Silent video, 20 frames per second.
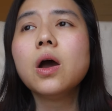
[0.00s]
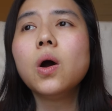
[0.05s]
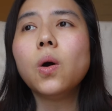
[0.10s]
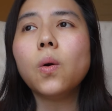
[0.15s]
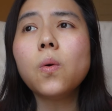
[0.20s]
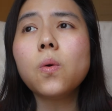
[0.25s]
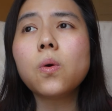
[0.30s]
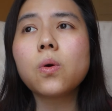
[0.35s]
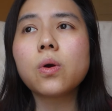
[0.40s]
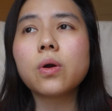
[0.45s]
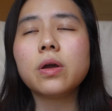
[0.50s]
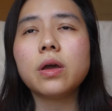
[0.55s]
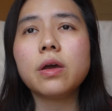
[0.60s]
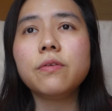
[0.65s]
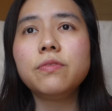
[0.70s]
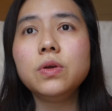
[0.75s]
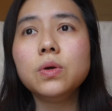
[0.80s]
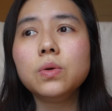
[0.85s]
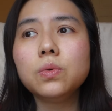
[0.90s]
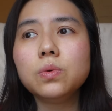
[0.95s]
Or
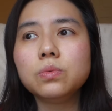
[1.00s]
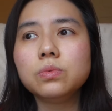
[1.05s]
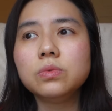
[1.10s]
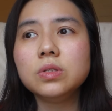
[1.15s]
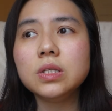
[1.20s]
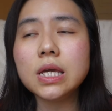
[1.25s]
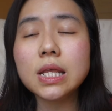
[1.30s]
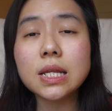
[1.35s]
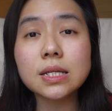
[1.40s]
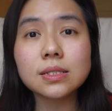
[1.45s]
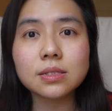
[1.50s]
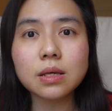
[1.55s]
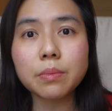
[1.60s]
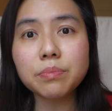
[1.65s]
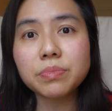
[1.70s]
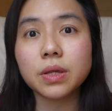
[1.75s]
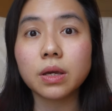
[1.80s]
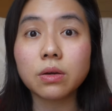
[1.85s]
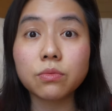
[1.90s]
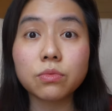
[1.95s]
if you needed
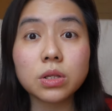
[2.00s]
something